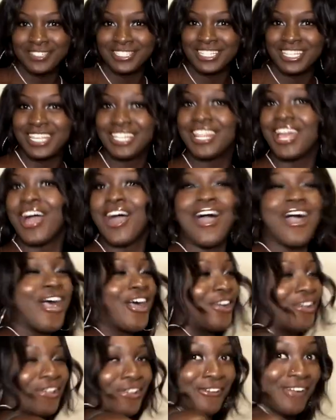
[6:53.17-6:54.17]
I was looking
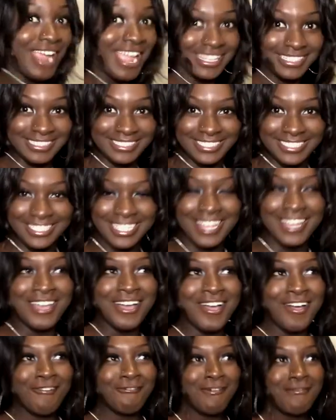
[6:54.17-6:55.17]
great
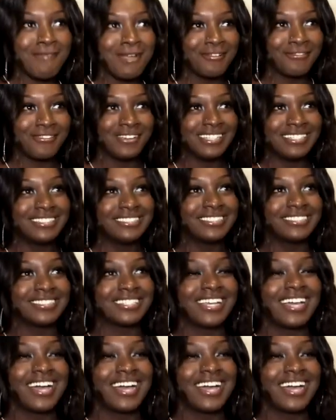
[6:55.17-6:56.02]
with my friends.